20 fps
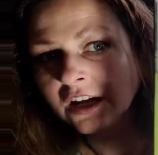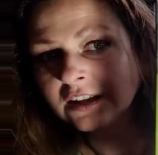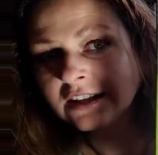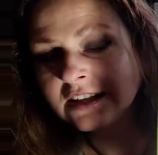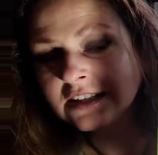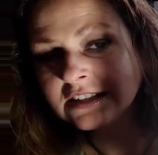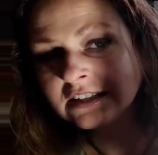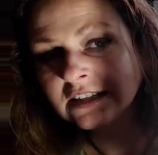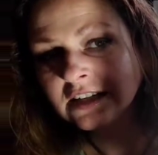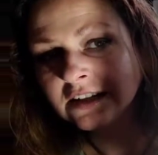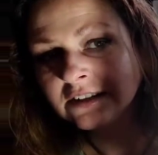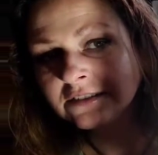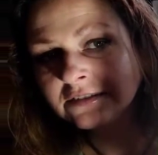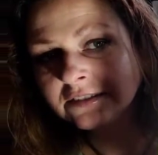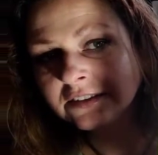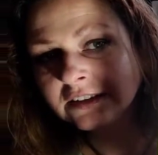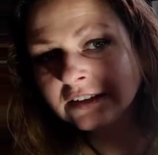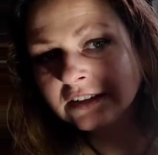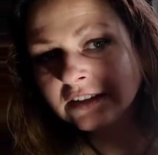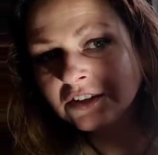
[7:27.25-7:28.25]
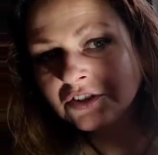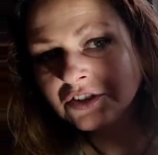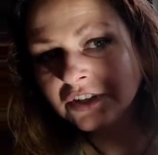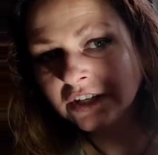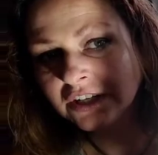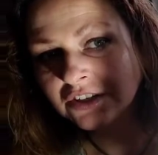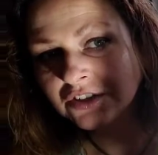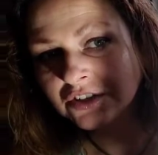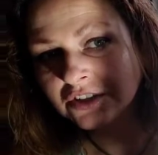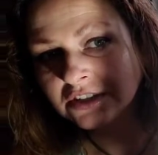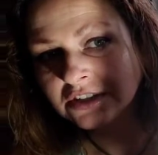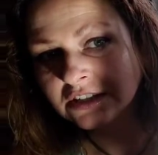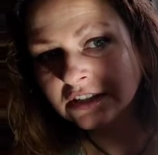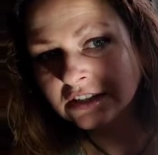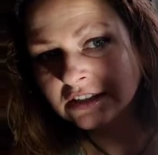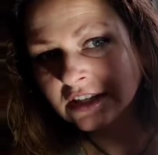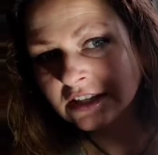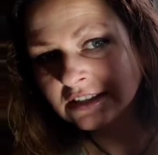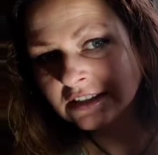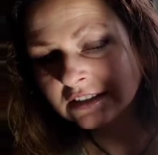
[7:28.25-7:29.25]
doesn't have any changes,
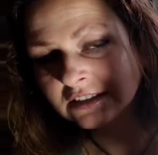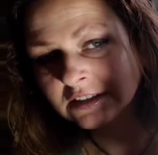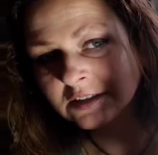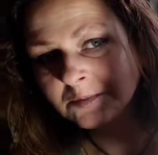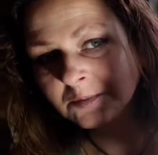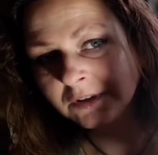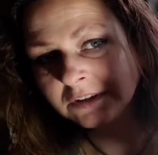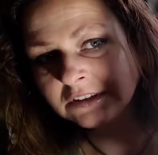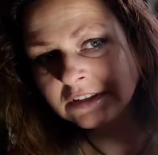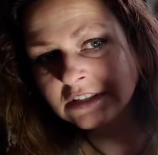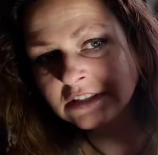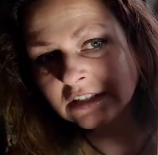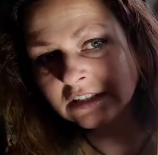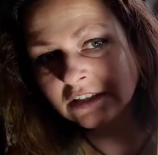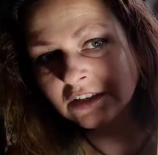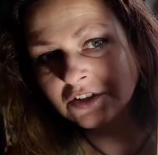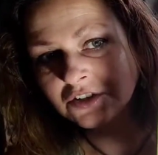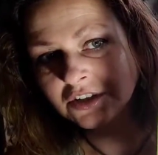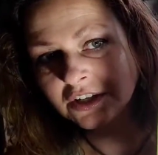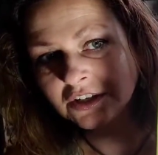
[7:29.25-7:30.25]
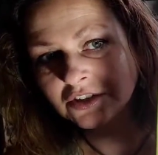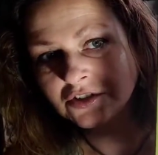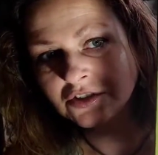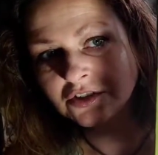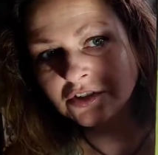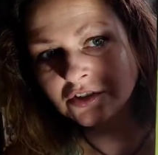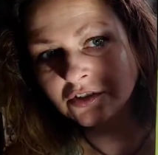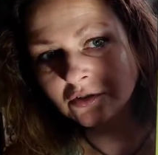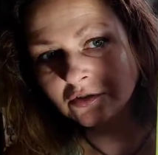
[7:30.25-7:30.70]
it doesn't experience any changes,